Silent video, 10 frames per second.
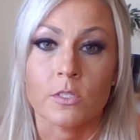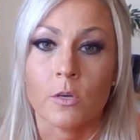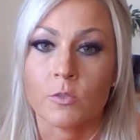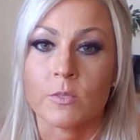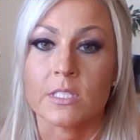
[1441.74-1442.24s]
who is
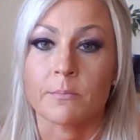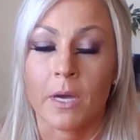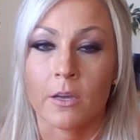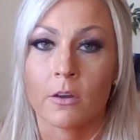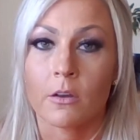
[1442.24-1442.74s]
known to
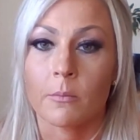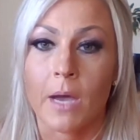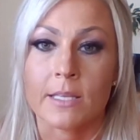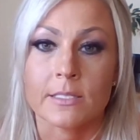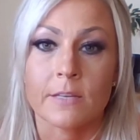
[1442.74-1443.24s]
inspire and
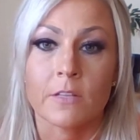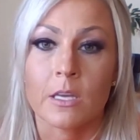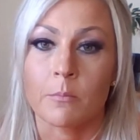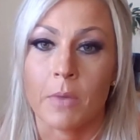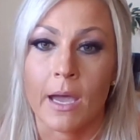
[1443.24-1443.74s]

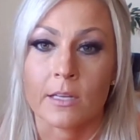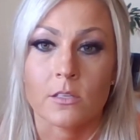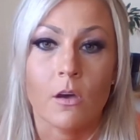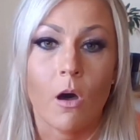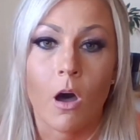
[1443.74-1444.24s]
positively
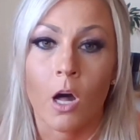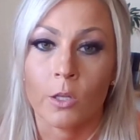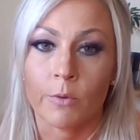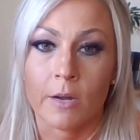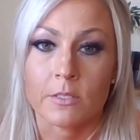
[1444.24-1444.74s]
impact
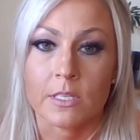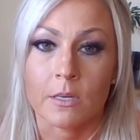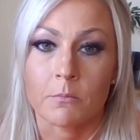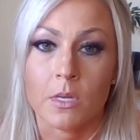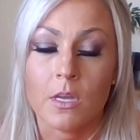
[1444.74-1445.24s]
all around
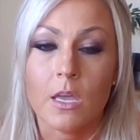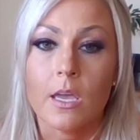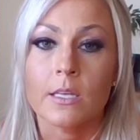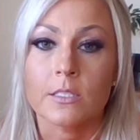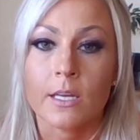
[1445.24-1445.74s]
him,
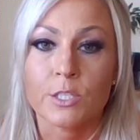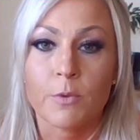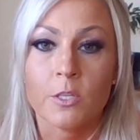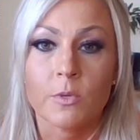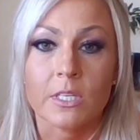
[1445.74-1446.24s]
and
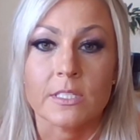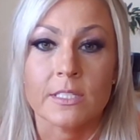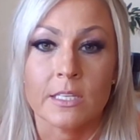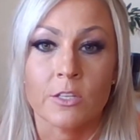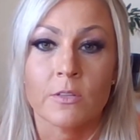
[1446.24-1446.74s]
Dutch Bros will
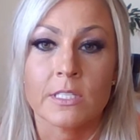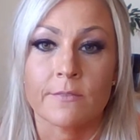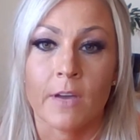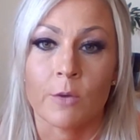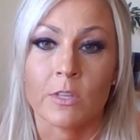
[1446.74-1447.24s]
continue
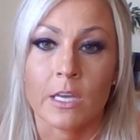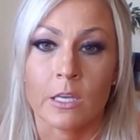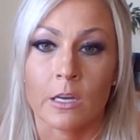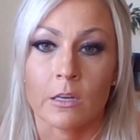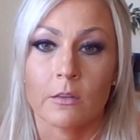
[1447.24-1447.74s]
this fight with
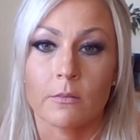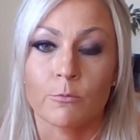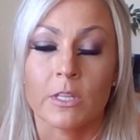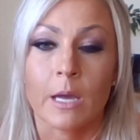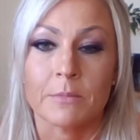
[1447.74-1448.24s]

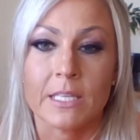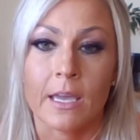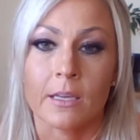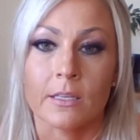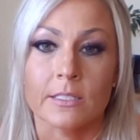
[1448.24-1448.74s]

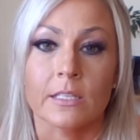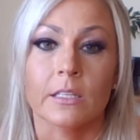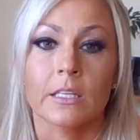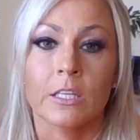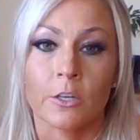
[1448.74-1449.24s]
MDA
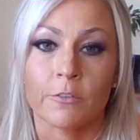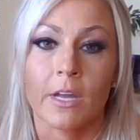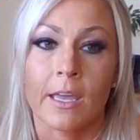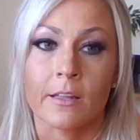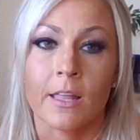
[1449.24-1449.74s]
until a cure
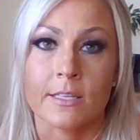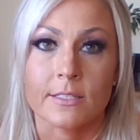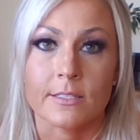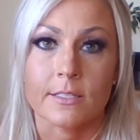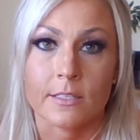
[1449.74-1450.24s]
for
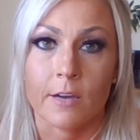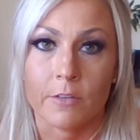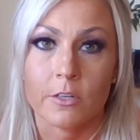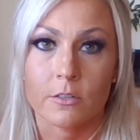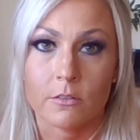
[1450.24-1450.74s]
ALS is
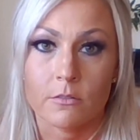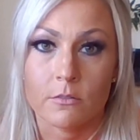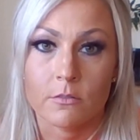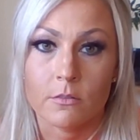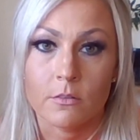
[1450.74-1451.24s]
discovered.
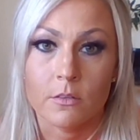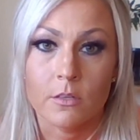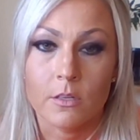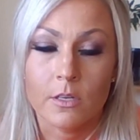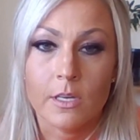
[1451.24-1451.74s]

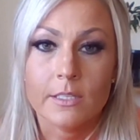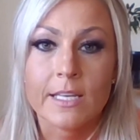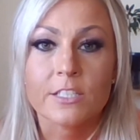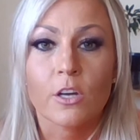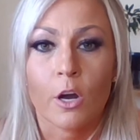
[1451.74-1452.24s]

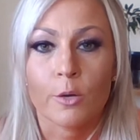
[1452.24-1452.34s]
Dr.